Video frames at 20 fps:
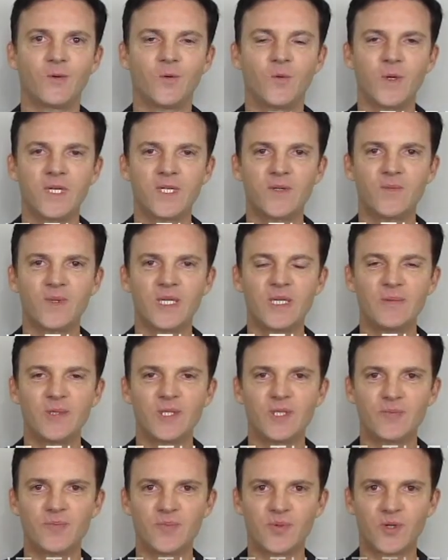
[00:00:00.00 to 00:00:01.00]
When
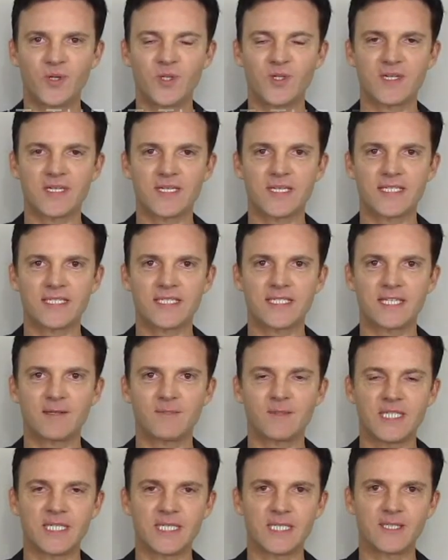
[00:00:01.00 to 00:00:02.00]
people approach the
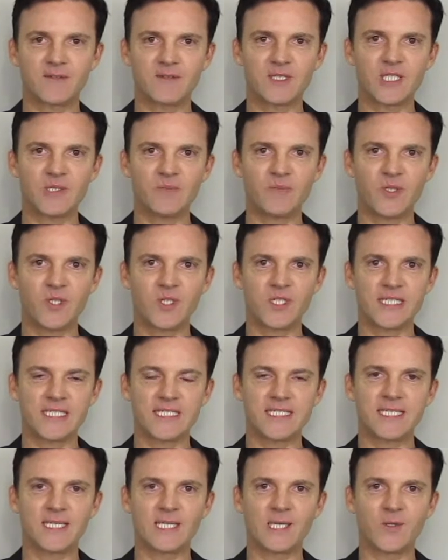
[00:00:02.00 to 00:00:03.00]
subject of
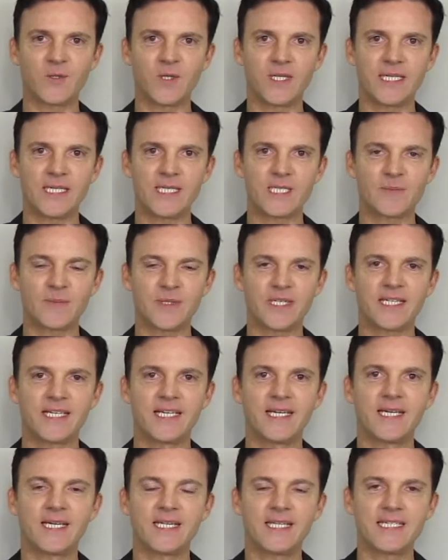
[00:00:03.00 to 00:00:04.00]
spirits and their releasement,
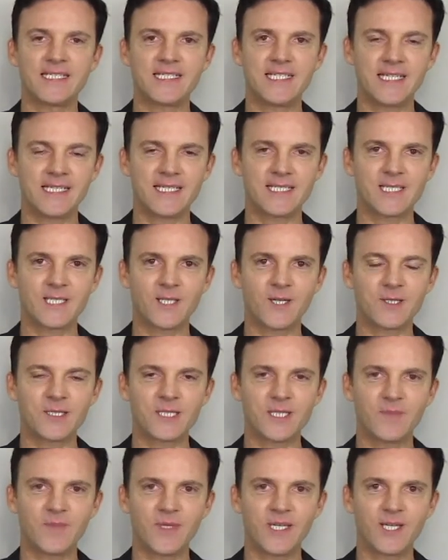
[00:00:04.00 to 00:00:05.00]
there tends
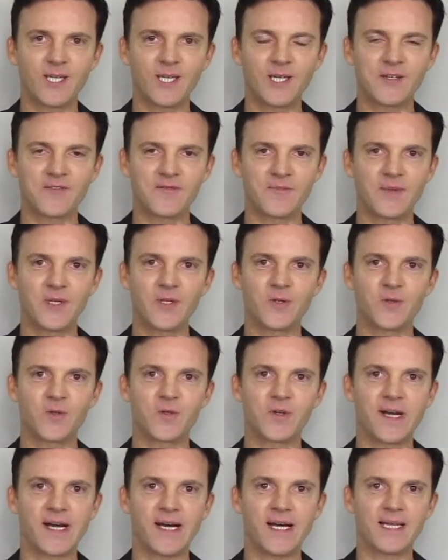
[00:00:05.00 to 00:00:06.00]
not to be a lot of middle
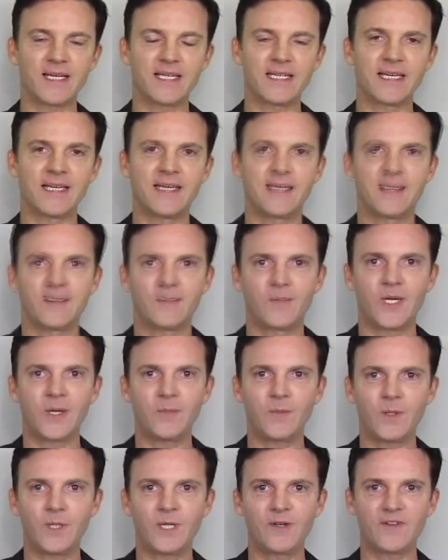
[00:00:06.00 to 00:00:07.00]
ground.
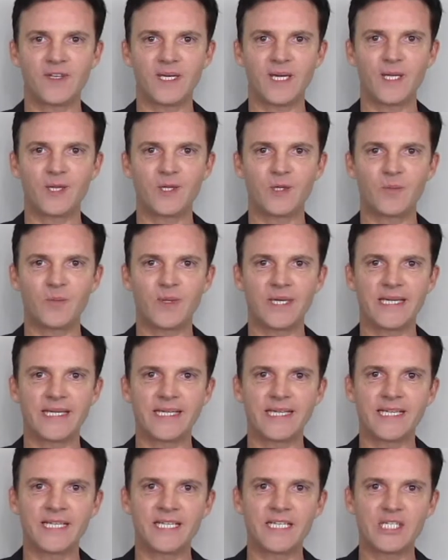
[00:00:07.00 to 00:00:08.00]
People have either been
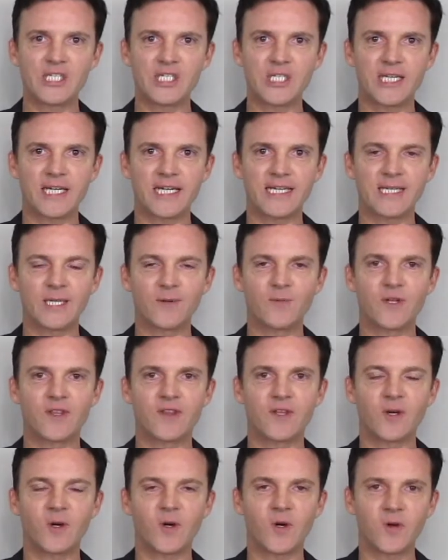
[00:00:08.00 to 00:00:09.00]
initiated
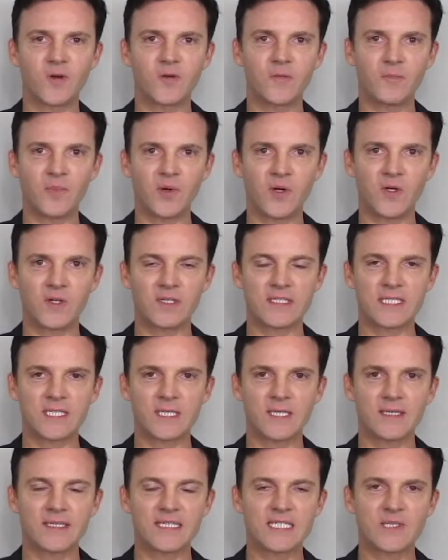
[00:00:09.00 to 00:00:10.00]
with their own
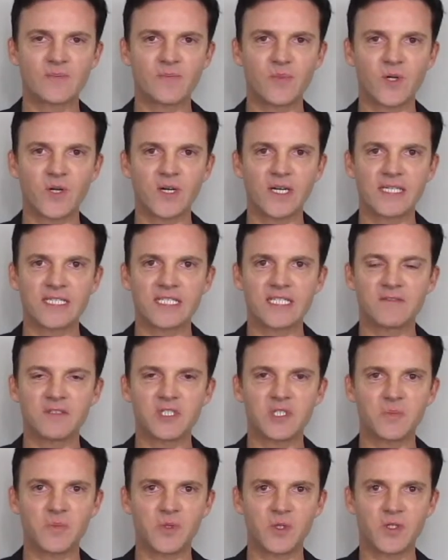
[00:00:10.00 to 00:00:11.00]
personal experience of
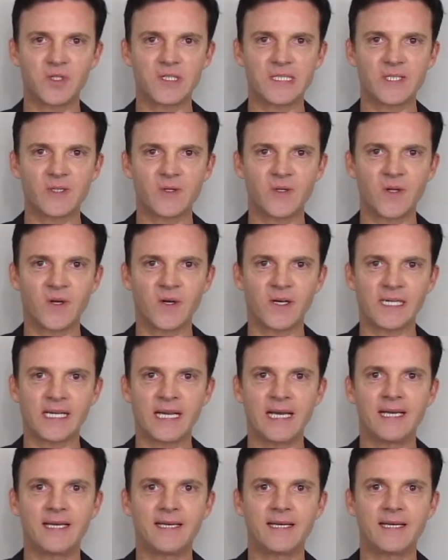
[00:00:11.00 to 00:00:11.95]
spirits or not.